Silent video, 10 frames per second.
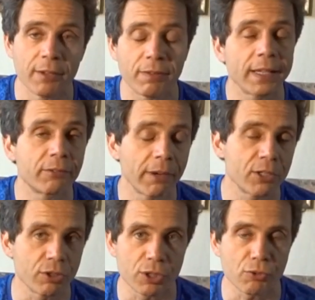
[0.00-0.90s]
the flight
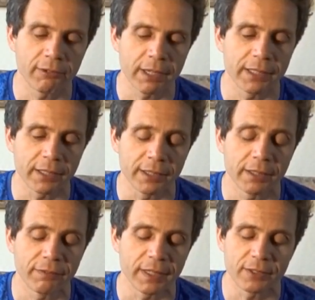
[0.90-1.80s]
ratio is radically
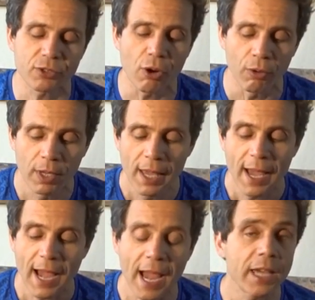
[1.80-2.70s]
different. So
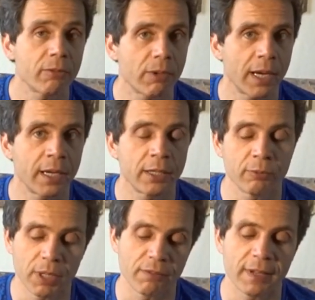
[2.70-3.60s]
I
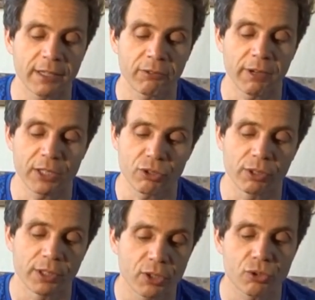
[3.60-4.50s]
ran with a flight ratio
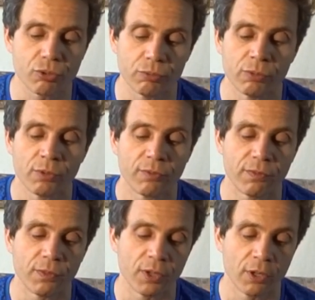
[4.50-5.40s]
in this shoe
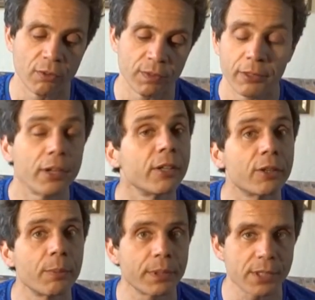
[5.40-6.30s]
of
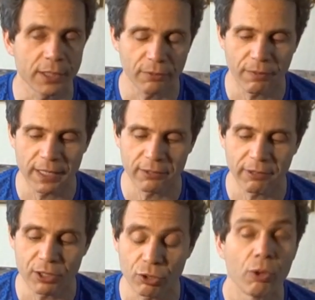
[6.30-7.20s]
33% flight
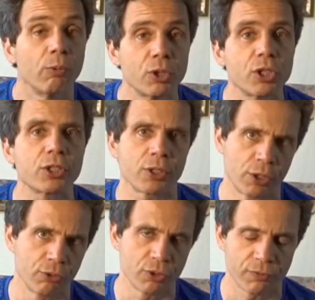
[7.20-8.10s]
ratio, which is
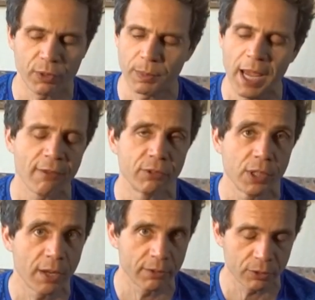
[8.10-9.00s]
huge for me. I will
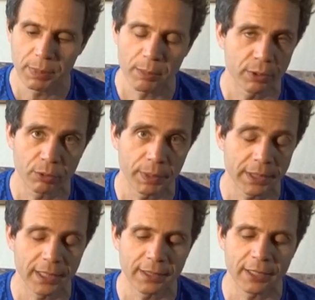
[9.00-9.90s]
never be able to
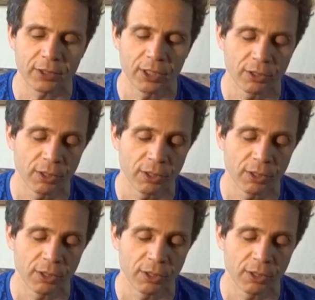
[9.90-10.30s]
maintain that